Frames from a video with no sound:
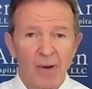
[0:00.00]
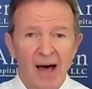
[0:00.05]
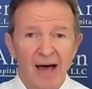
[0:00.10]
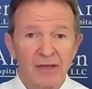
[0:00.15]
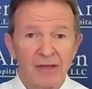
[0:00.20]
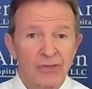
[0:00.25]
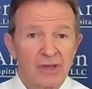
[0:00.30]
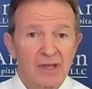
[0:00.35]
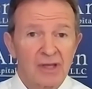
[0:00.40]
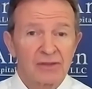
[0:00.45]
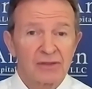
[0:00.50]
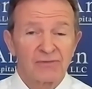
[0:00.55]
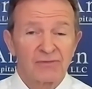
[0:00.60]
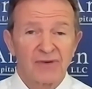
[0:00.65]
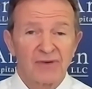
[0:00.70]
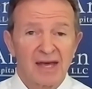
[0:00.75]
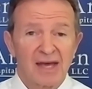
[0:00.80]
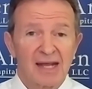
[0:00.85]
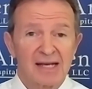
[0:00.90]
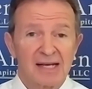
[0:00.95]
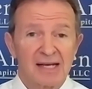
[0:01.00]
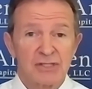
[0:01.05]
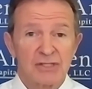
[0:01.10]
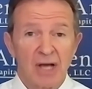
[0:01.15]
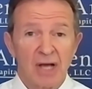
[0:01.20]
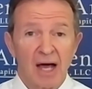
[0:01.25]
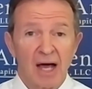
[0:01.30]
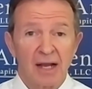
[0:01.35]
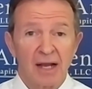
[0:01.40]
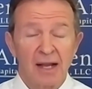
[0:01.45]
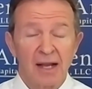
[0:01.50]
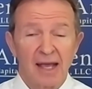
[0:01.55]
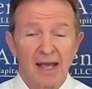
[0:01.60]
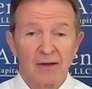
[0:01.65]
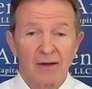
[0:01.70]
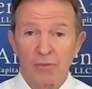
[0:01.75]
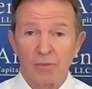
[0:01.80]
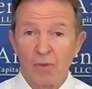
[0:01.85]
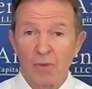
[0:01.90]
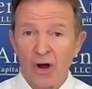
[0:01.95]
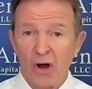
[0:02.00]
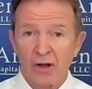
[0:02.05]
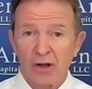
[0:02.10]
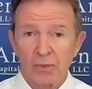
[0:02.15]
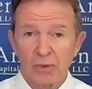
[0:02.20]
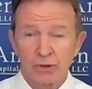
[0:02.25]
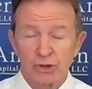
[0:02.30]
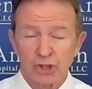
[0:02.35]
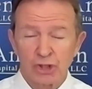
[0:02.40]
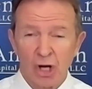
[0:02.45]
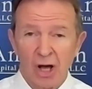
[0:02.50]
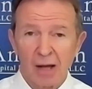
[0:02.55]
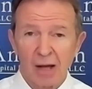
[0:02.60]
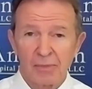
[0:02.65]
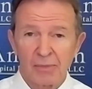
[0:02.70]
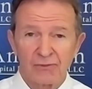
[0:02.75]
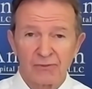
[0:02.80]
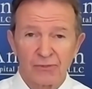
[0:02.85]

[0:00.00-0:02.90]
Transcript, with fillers: I think the Fed has done a remarkable job.